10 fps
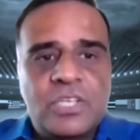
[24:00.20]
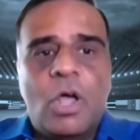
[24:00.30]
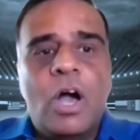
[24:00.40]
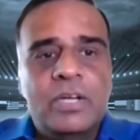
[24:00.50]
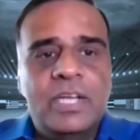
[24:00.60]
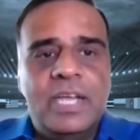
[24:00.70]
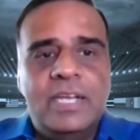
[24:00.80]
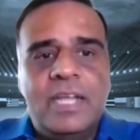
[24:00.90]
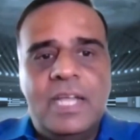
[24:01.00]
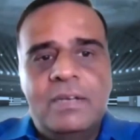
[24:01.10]
along
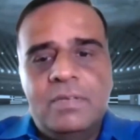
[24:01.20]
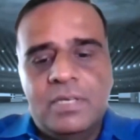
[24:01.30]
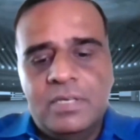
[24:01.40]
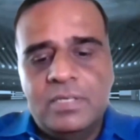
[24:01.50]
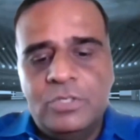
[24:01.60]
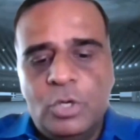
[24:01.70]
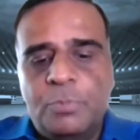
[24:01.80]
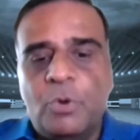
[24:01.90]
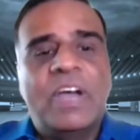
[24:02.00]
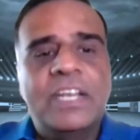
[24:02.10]
and you know,
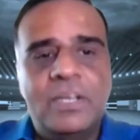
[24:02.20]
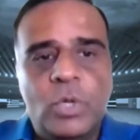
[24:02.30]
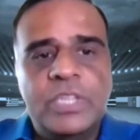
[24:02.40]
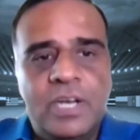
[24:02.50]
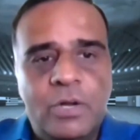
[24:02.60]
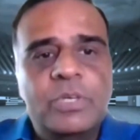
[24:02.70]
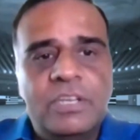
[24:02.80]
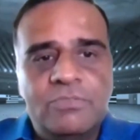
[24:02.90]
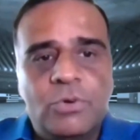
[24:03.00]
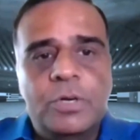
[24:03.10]
providing what they're
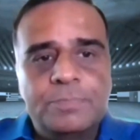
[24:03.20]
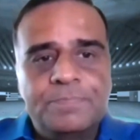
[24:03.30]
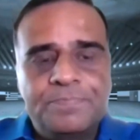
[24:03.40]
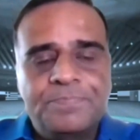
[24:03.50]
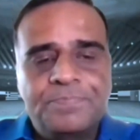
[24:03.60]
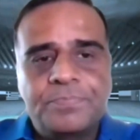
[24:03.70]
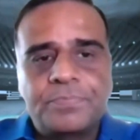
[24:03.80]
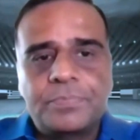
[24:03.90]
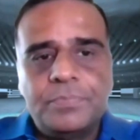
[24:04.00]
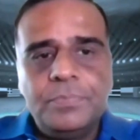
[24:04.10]
looking for. Do